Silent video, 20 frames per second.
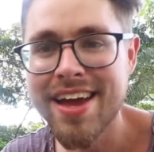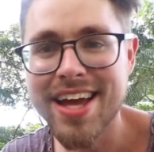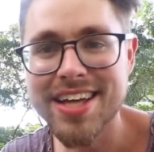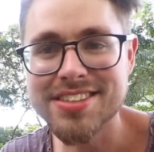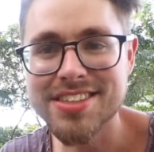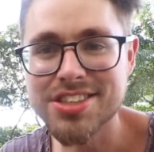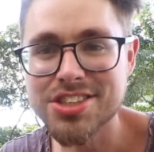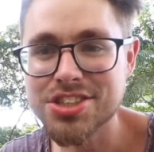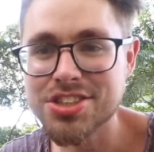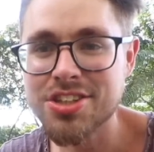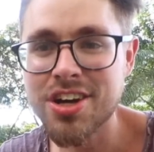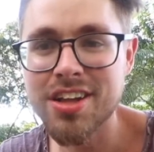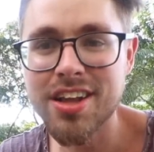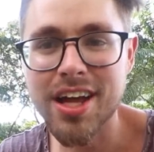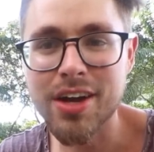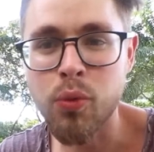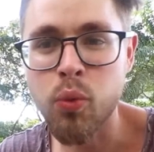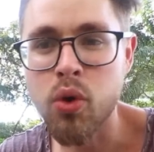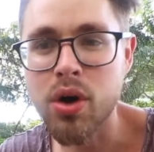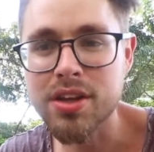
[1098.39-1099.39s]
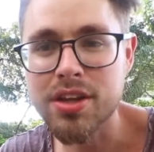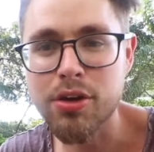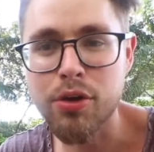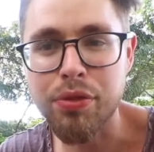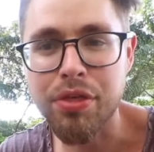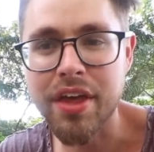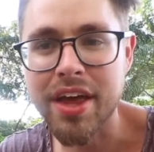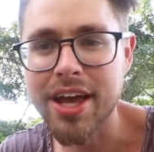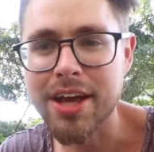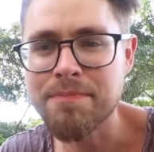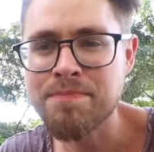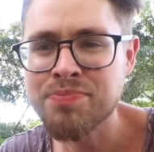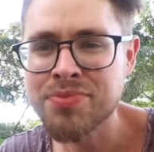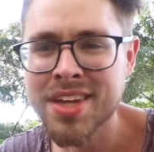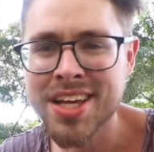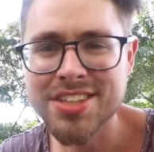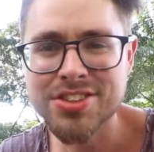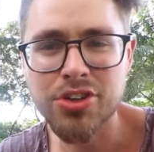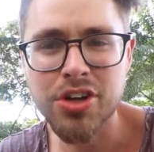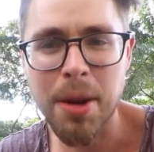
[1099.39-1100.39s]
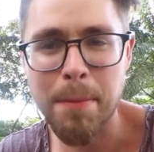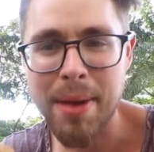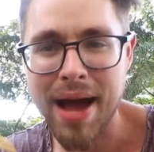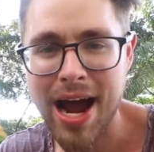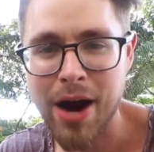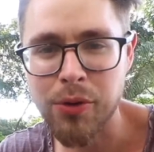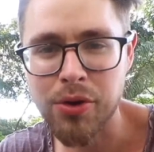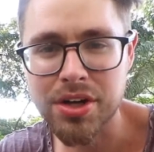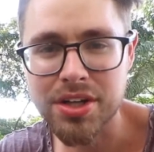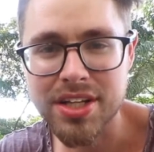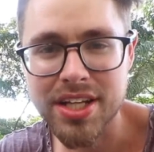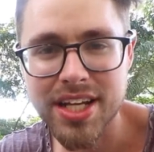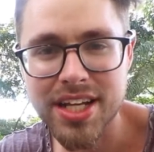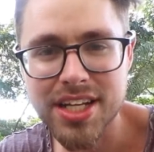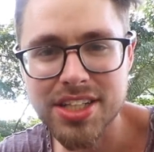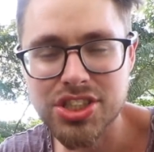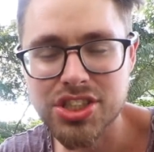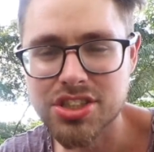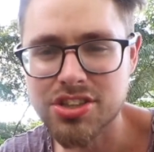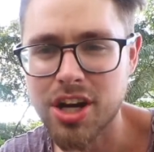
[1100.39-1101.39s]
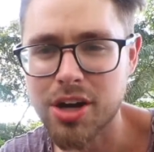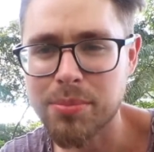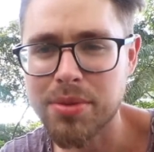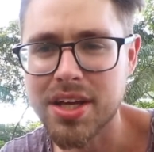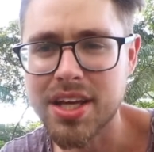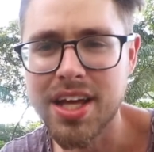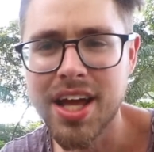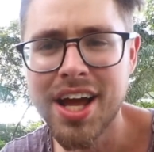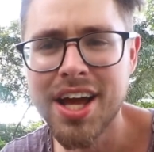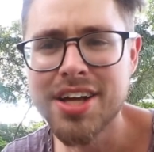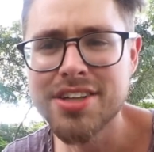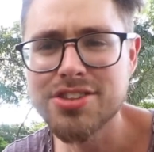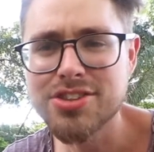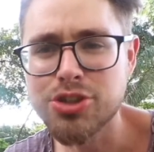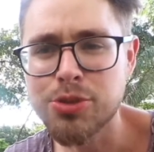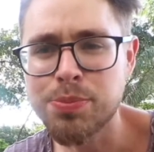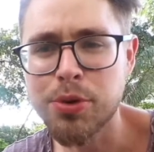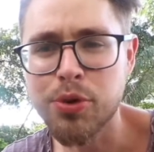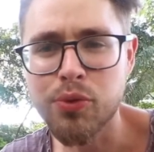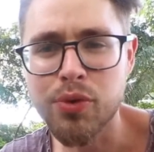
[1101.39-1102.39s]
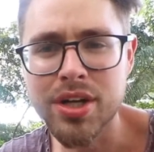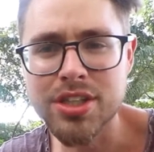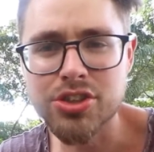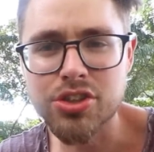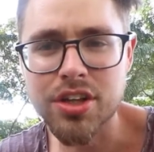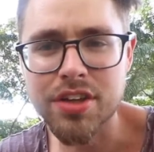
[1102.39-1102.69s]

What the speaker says: is it's just not like one little thing is gonna power a dish. It's not gonna be super rich or